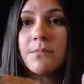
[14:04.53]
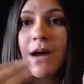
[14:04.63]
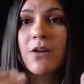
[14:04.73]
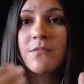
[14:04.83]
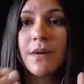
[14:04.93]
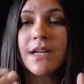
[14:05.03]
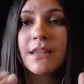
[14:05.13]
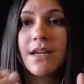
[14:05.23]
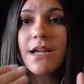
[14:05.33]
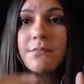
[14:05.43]
amount of money
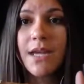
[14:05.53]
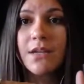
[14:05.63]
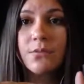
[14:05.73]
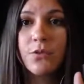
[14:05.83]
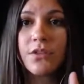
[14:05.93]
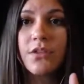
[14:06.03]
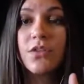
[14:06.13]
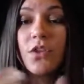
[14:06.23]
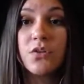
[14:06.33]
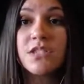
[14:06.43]
that I made
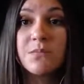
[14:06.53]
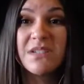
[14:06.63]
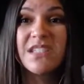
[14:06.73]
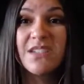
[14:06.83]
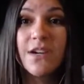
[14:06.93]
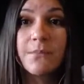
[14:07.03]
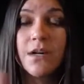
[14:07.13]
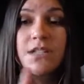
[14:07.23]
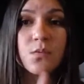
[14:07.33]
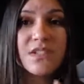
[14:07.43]
within those specific
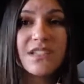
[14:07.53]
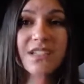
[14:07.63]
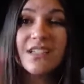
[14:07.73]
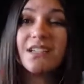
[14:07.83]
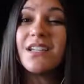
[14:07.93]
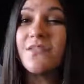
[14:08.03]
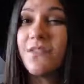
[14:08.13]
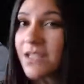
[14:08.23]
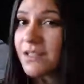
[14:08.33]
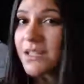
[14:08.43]
months was
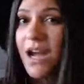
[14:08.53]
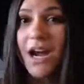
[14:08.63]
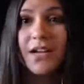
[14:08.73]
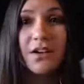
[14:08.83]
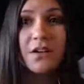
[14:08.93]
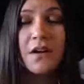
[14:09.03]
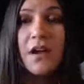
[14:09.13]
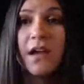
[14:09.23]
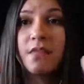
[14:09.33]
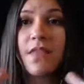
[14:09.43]
significantly higher
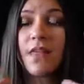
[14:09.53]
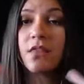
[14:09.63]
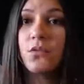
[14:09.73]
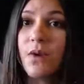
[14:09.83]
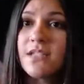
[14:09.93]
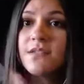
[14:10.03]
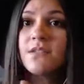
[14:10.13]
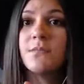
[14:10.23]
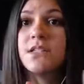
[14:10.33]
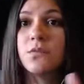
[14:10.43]
than the rest of
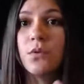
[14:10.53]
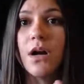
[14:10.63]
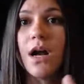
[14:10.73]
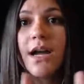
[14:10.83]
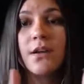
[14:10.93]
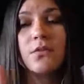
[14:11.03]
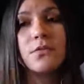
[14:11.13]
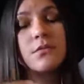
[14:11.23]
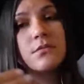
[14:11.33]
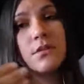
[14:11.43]
the months where I,
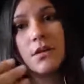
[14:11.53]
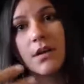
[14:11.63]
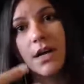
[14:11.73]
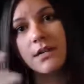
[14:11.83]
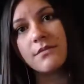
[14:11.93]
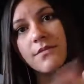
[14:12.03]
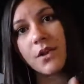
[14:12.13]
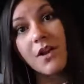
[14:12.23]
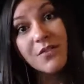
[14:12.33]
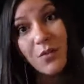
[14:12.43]
kind of
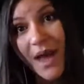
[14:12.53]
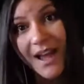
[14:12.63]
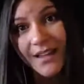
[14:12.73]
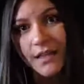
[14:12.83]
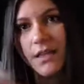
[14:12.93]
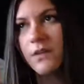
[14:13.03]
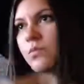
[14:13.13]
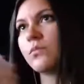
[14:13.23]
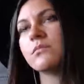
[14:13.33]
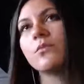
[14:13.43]
fell off the wagon.
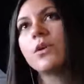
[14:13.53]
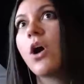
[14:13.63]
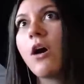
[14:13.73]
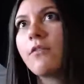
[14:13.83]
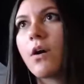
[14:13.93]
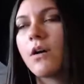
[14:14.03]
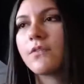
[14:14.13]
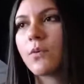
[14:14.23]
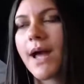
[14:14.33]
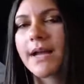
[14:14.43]
And we all fall
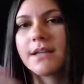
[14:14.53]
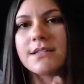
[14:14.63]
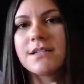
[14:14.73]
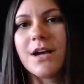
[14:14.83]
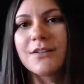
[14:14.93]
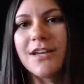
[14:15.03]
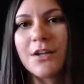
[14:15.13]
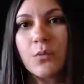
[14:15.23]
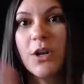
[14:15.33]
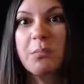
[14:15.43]
off the wagon. It's not
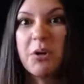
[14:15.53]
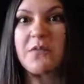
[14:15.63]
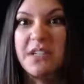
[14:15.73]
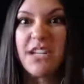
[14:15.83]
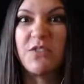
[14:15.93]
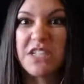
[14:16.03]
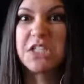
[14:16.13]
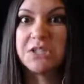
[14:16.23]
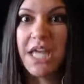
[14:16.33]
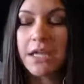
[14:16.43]
like we are perfect every
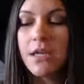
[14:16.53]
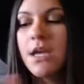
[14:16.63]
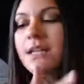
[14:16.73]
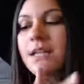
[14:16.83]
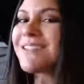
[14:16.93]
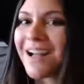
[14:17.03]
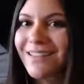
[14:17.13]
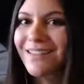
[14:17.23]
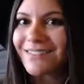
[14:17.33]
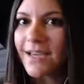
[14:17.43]
single day. It's not
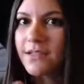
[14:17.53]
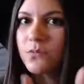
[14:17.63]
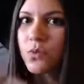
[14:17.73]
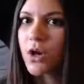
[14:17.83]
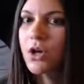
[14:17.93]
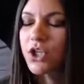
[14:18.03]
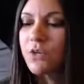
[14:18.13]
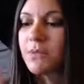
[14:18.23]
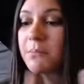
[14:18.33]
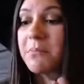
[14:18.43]
like that. We're all
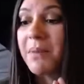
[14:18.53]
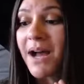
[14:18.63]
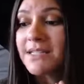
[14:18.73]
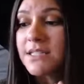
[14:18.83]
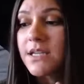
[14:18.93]
human. But